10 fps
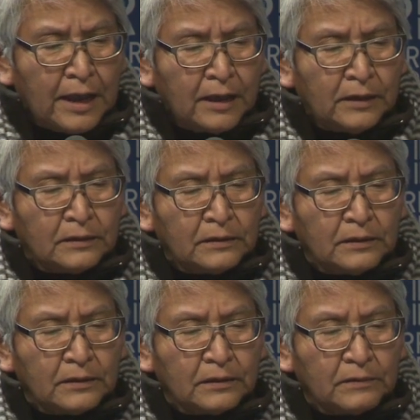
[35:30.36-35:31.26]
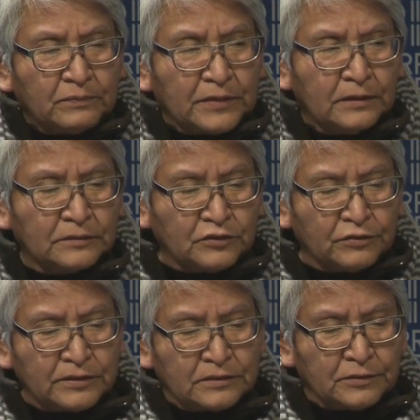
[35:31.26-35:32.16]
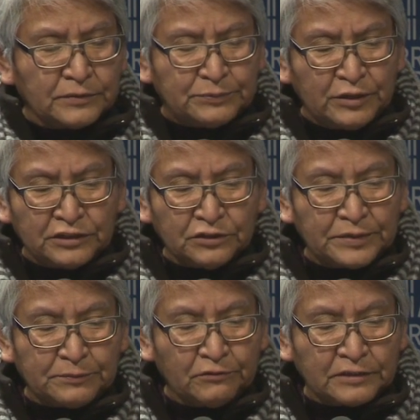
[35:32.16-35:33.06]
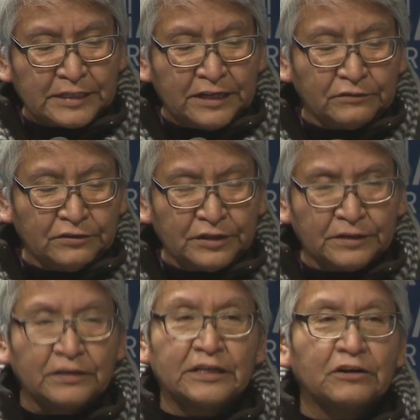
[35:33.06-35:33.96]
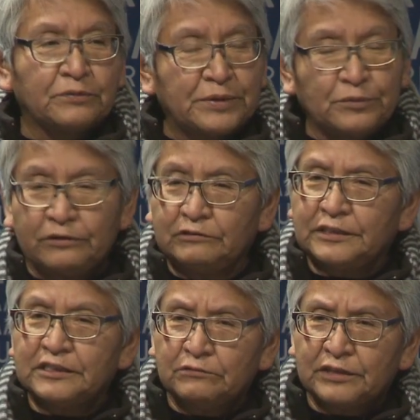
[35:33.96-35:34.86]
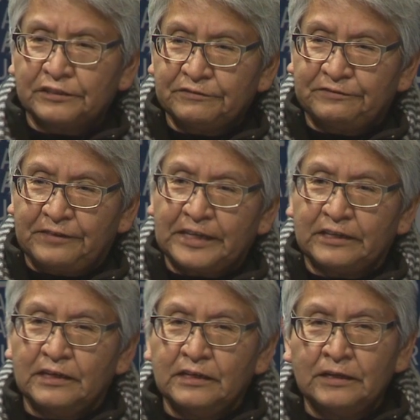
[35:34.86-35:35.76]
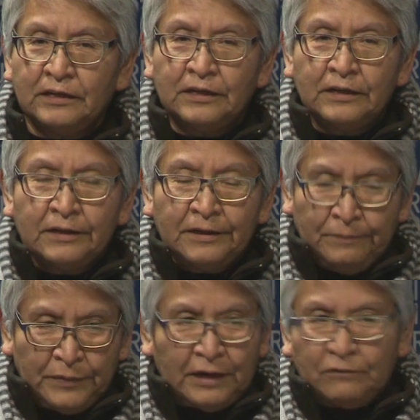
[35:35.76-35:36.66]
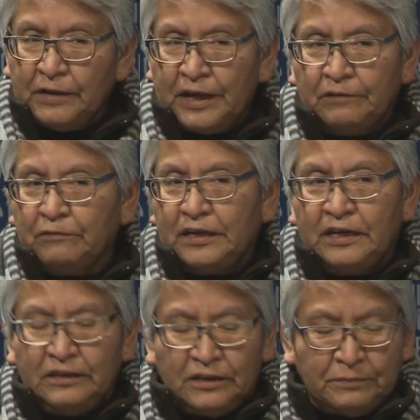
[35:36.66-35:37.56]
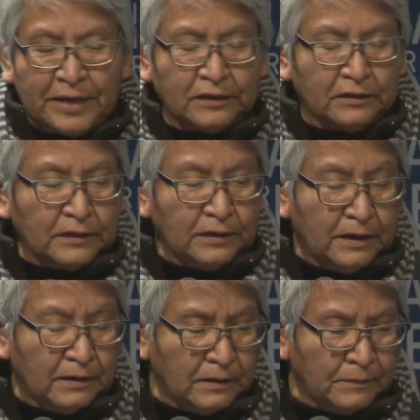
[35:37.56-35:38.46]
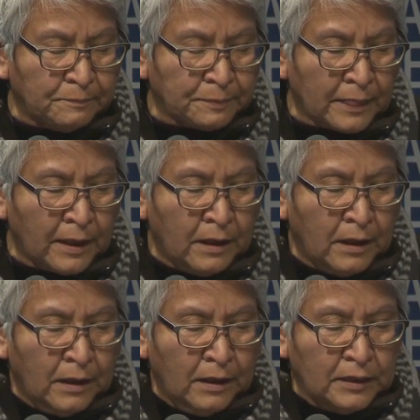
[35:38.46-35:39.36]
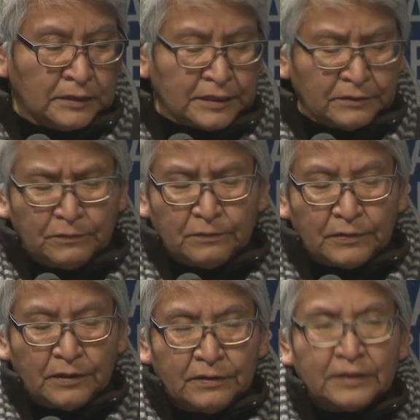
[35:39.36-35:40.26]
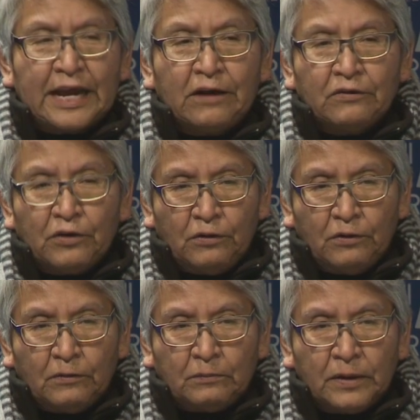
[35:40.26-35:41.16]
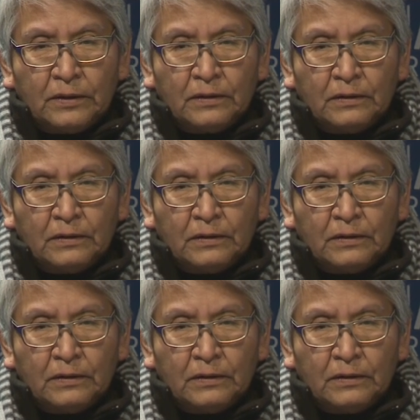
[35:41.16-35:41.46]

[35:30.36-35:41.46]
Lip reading: And so the spiritual people were saying to the younger people who still wanted to fight, and we need them badly, said, now go home